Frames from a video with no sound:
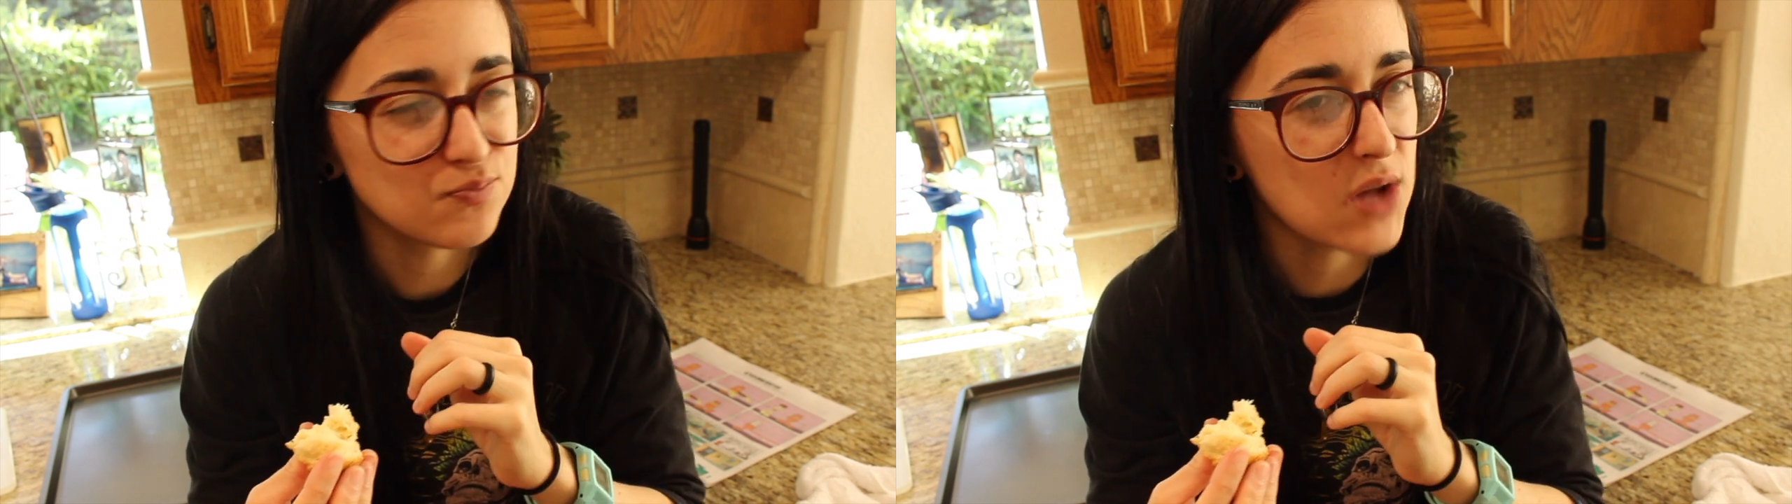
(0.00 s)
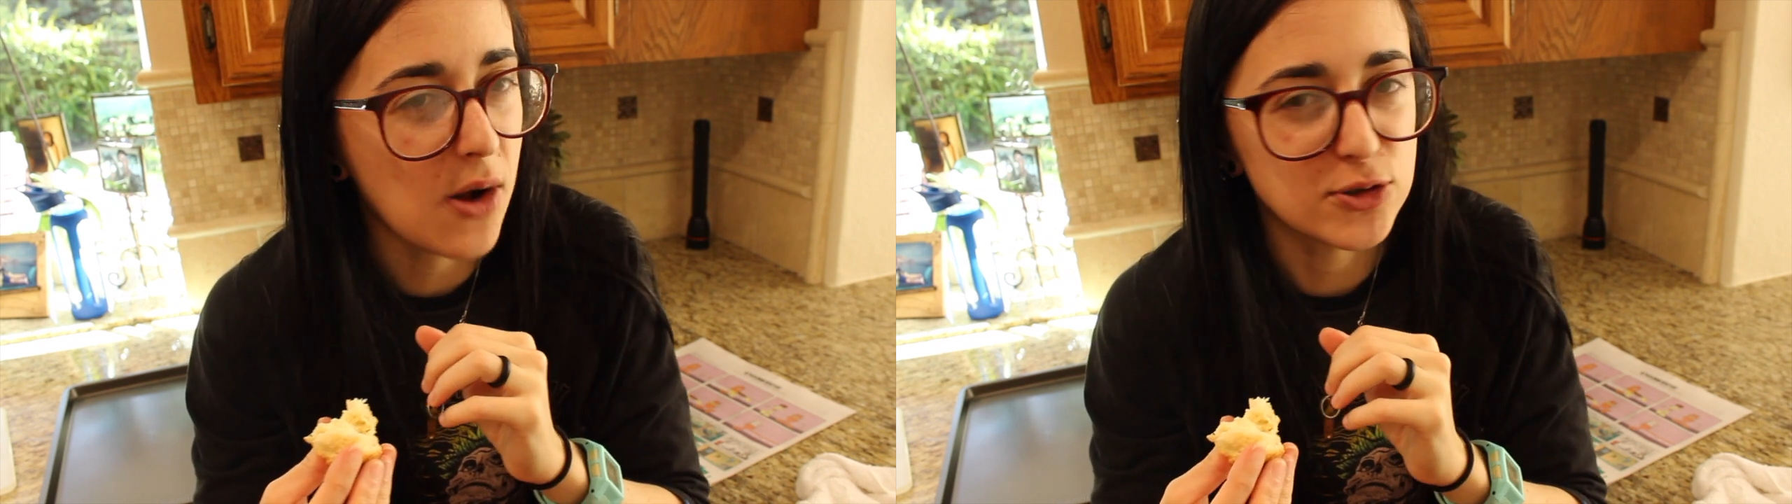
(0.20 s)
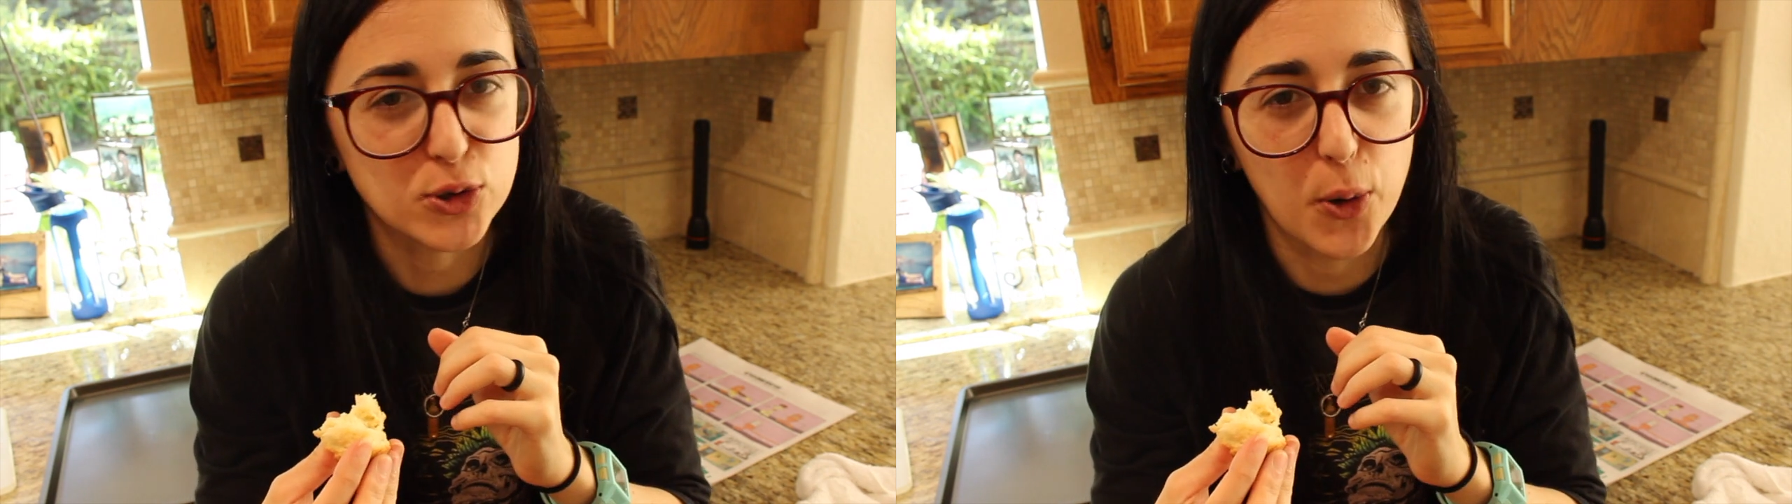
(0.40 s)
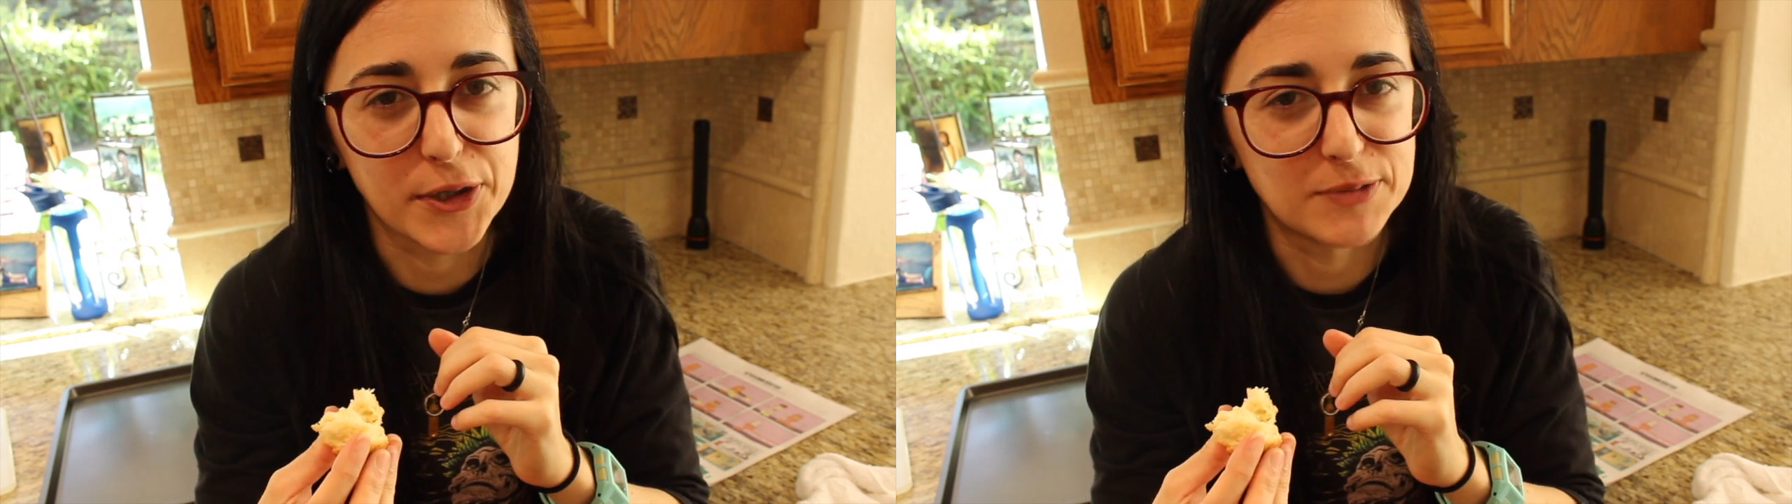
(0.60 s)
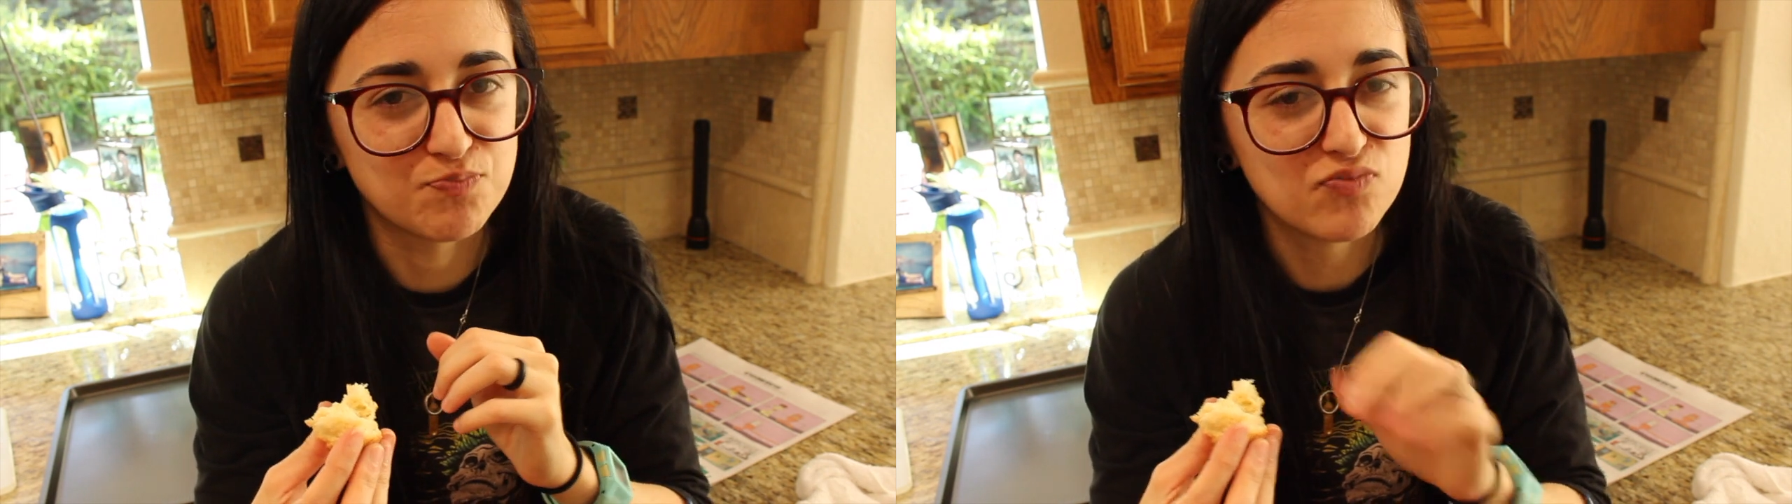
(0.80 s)
That is so
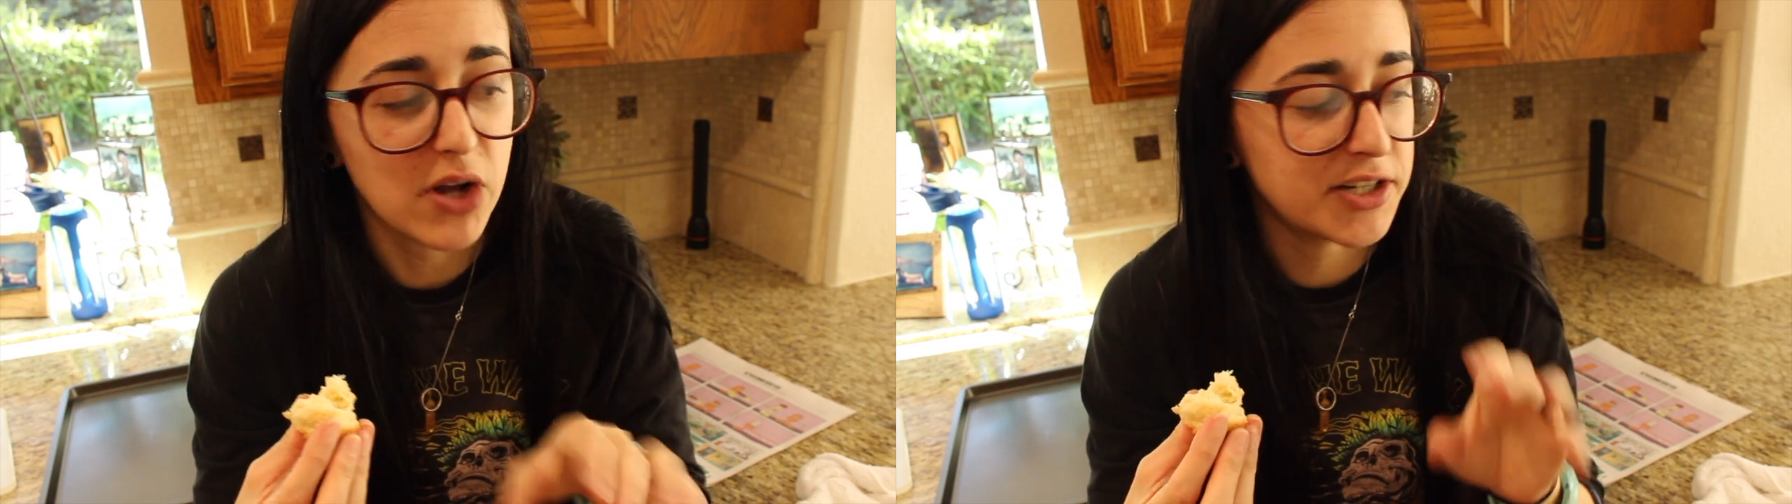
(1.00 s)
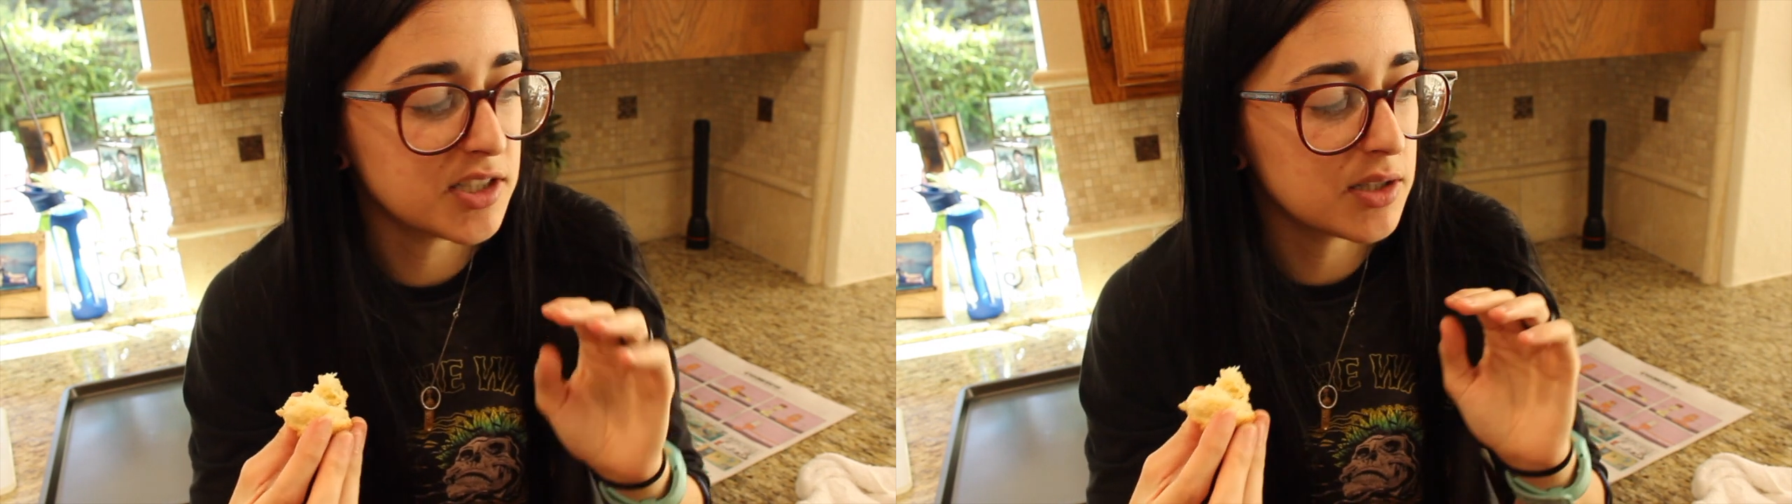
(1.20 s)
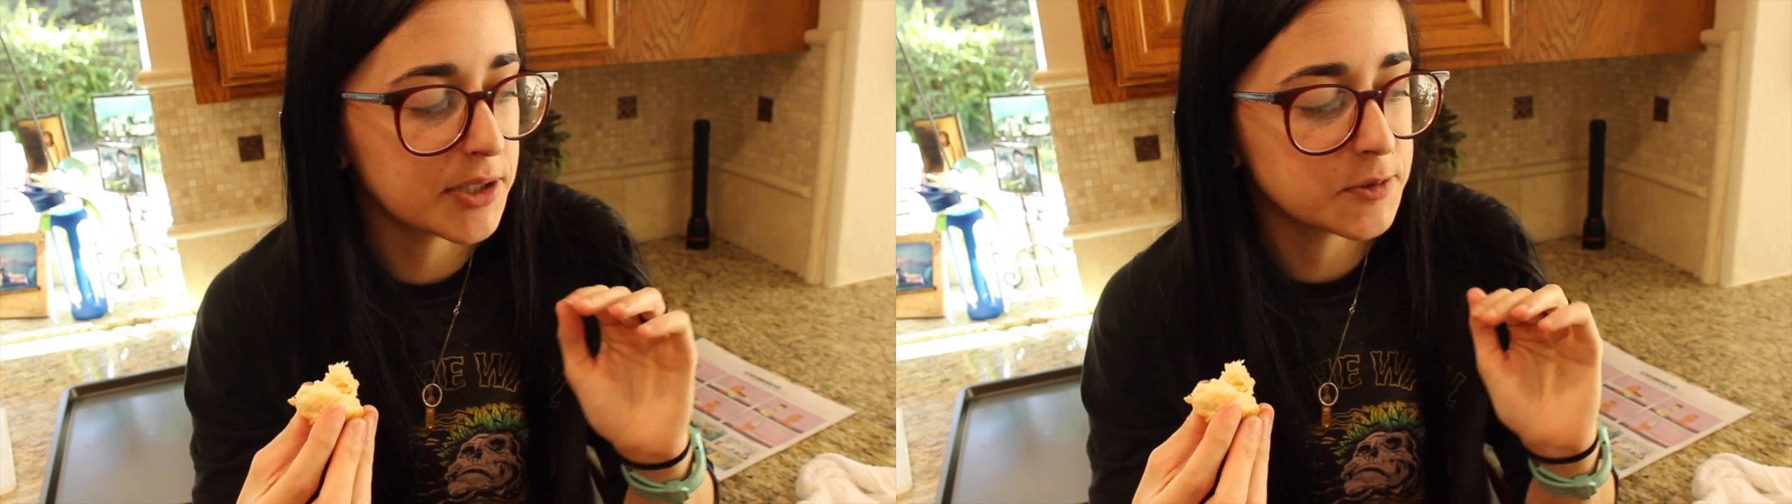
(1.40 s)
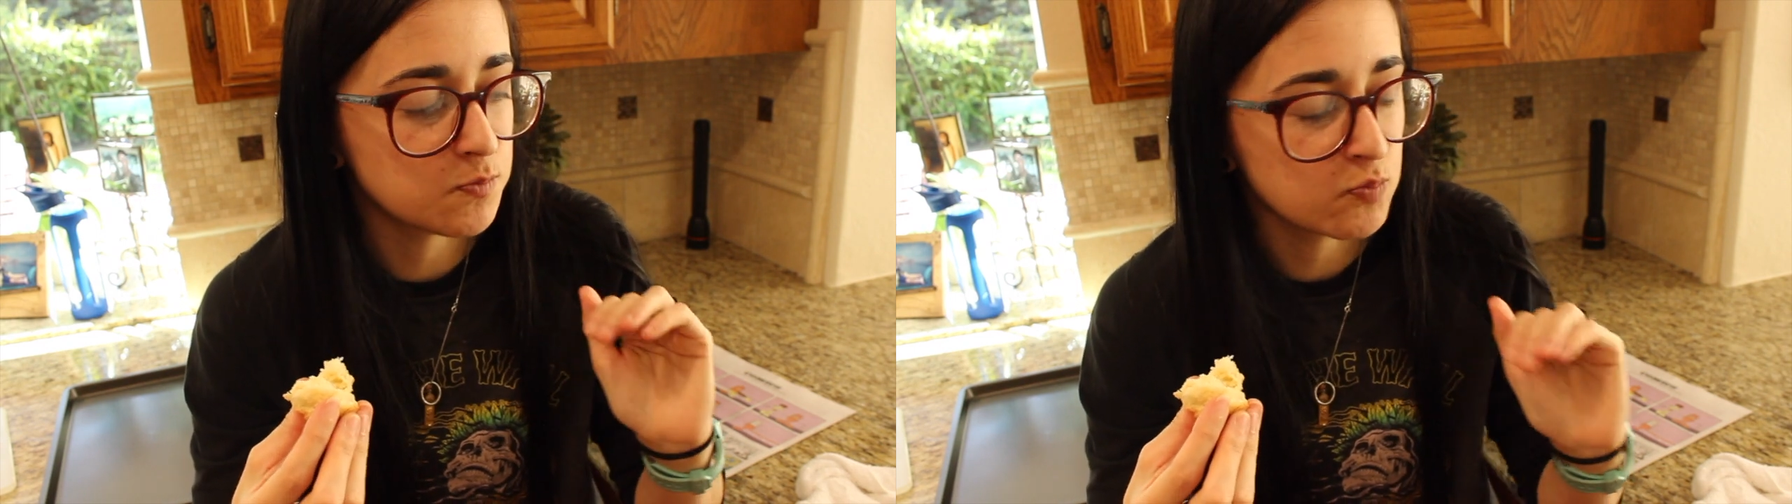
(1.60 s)
good. I did like